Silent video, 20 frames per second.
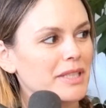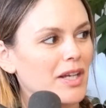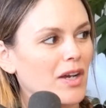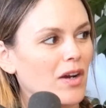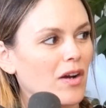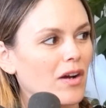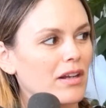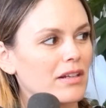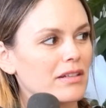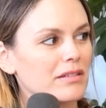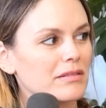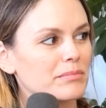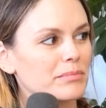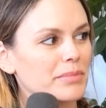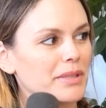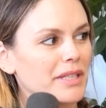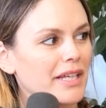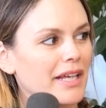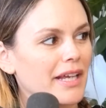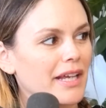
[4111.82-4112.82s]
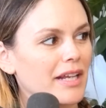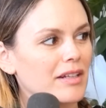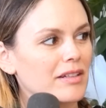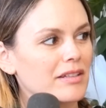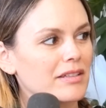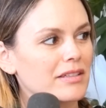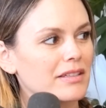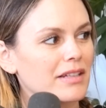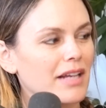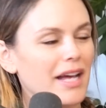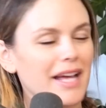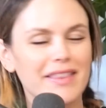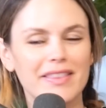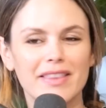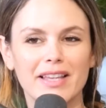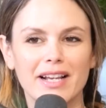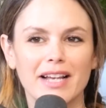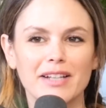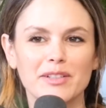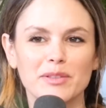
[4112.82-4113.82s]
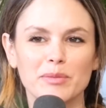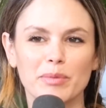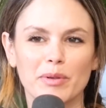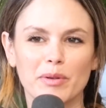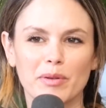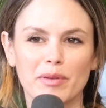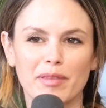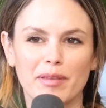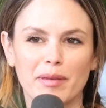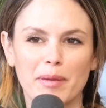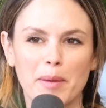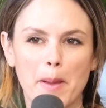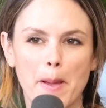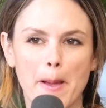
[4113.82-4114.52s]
Pecan. I think I do both.